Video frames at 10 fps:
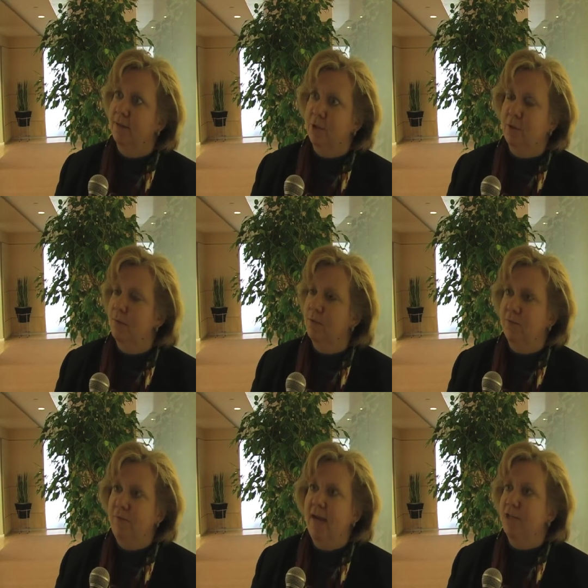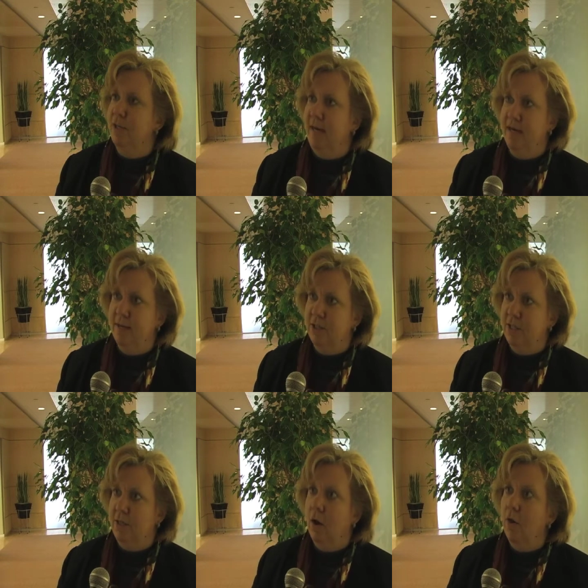So it was fascinating to
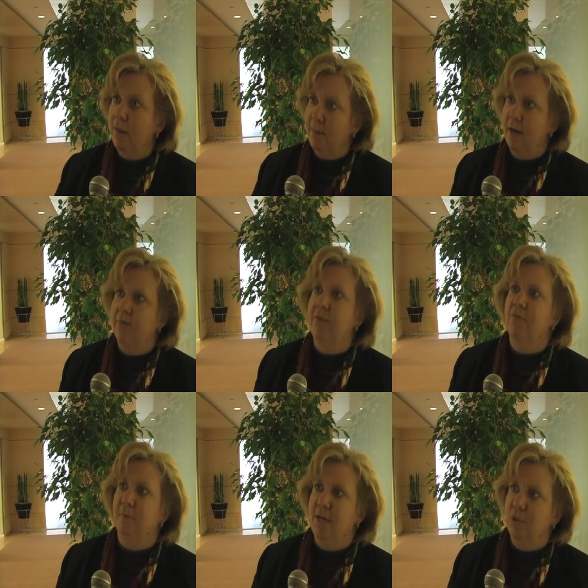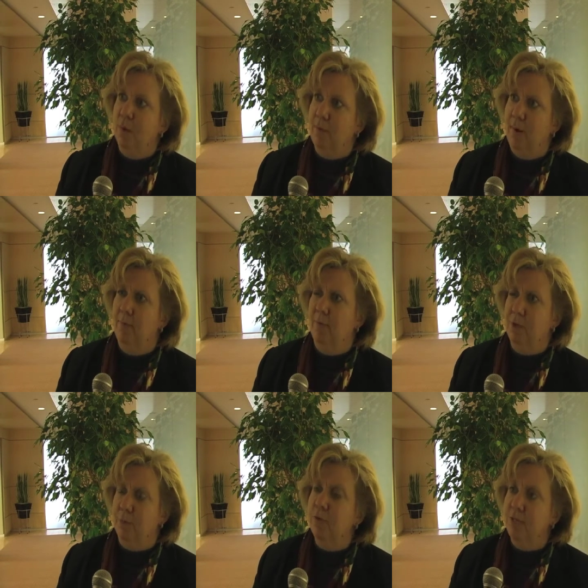see all the amount of information we were able
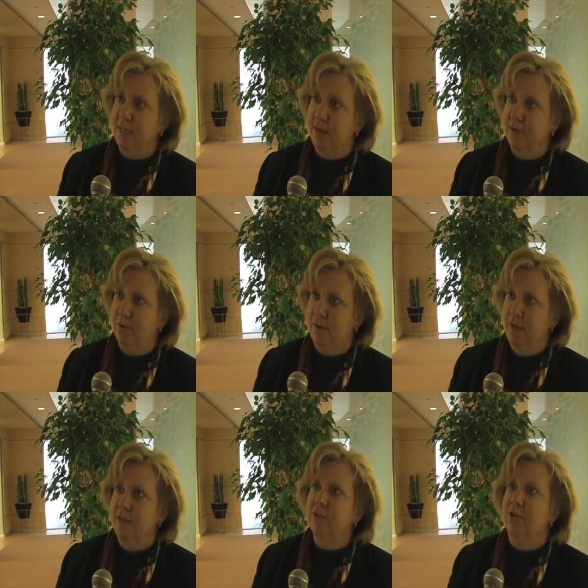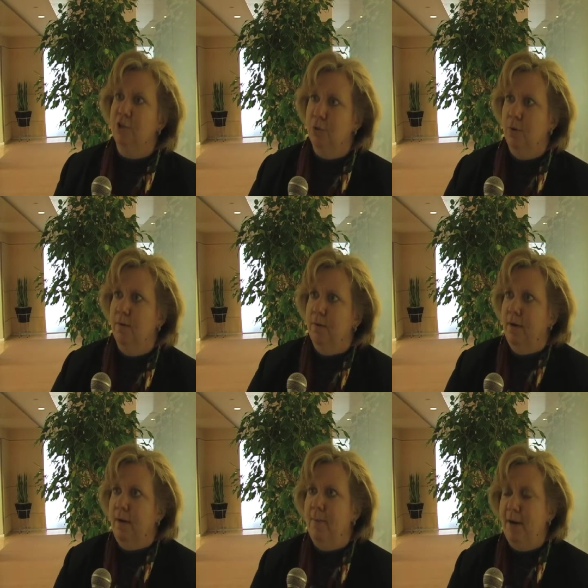to put together in such a short
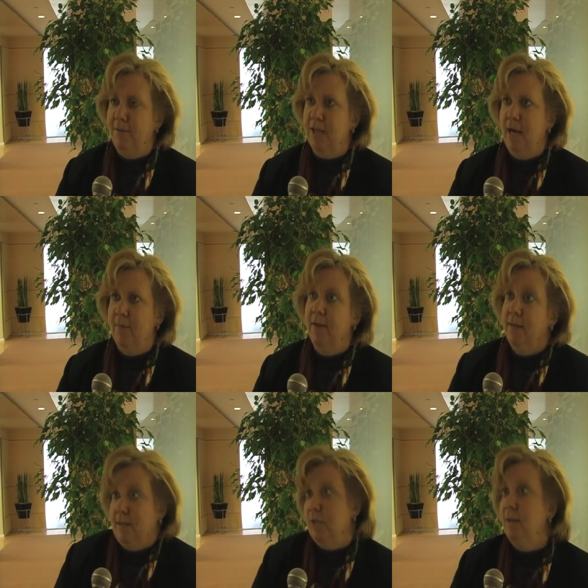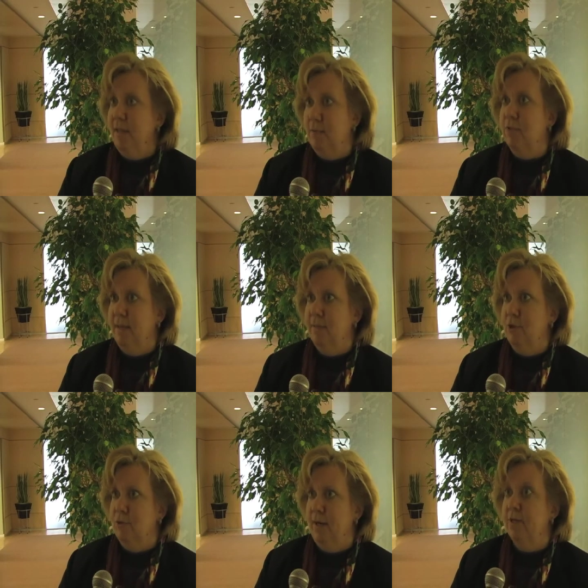amount of time. And to me, that was
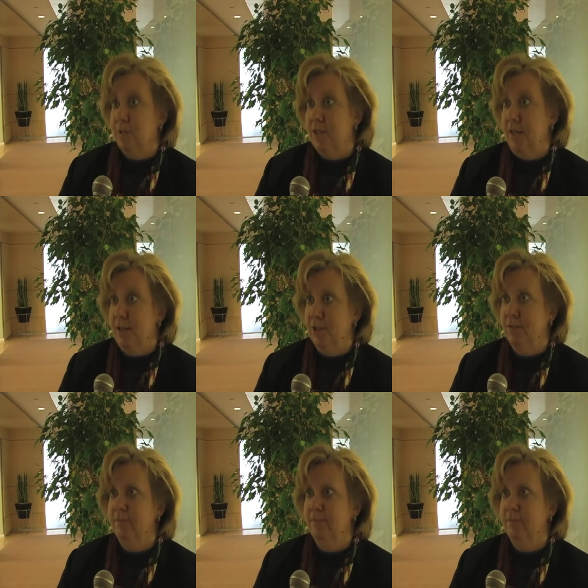demonstrating success.